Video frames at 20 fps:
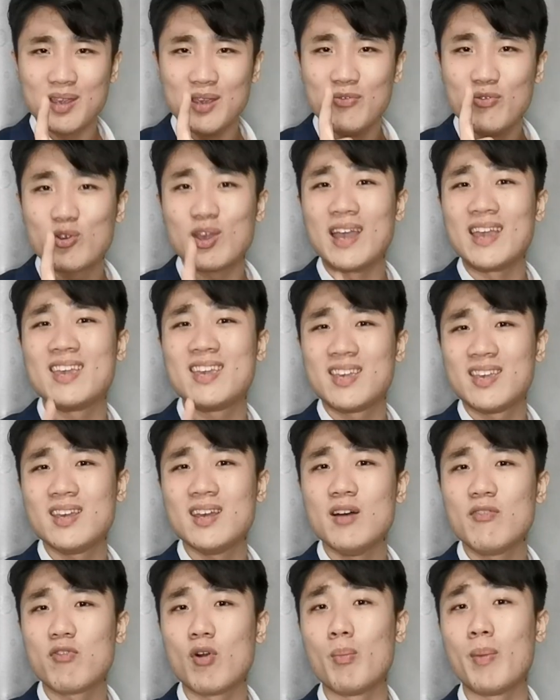If you can
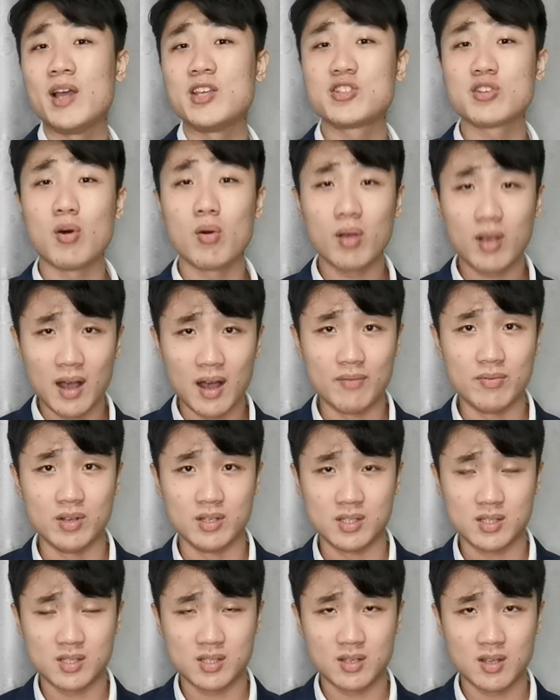hear from my song
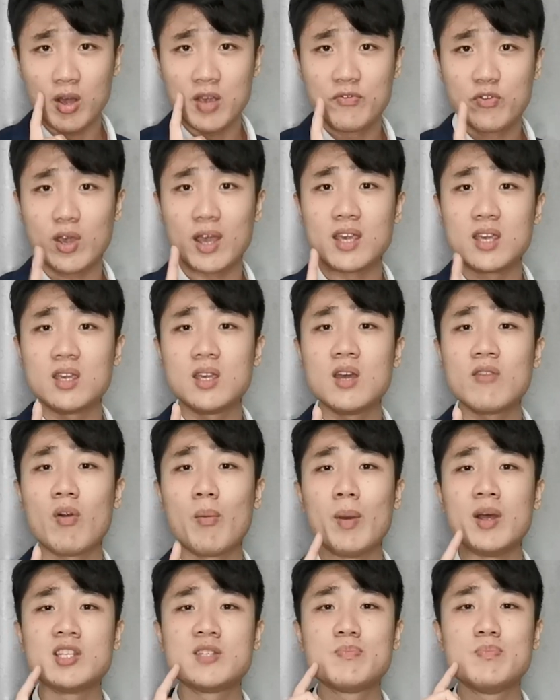covers or if you can hear
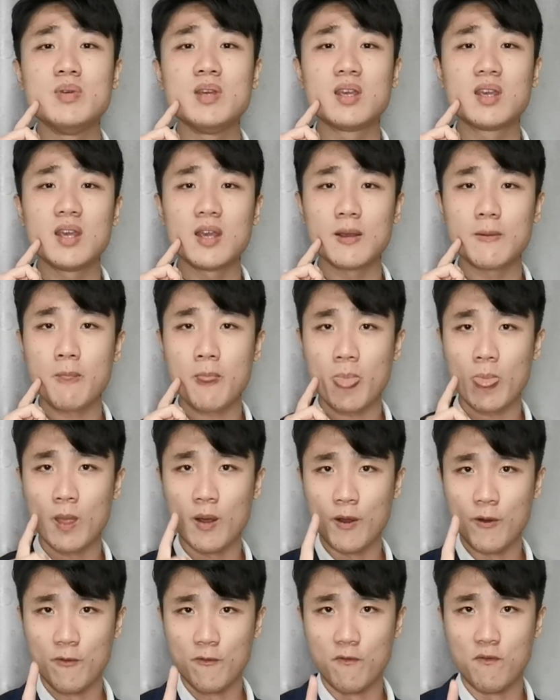from my speaking
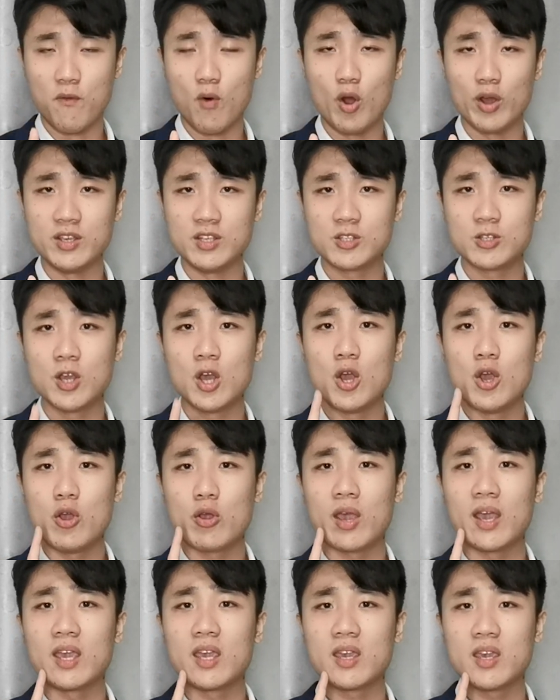voice,
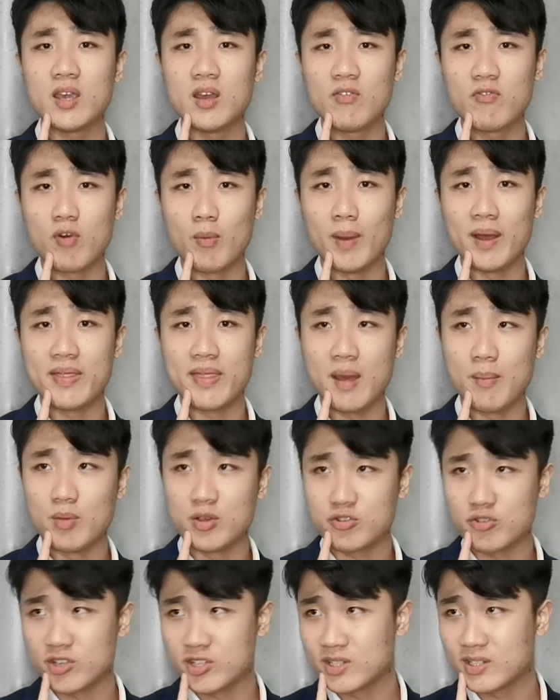you can hear from my
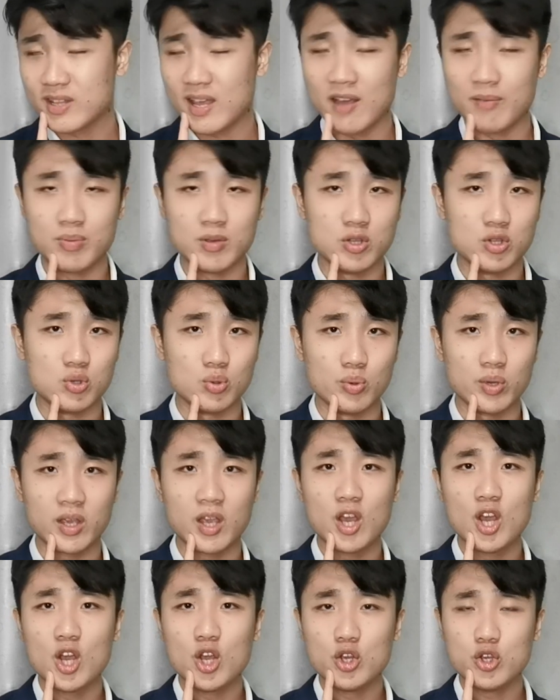demonstrations that I've been doing,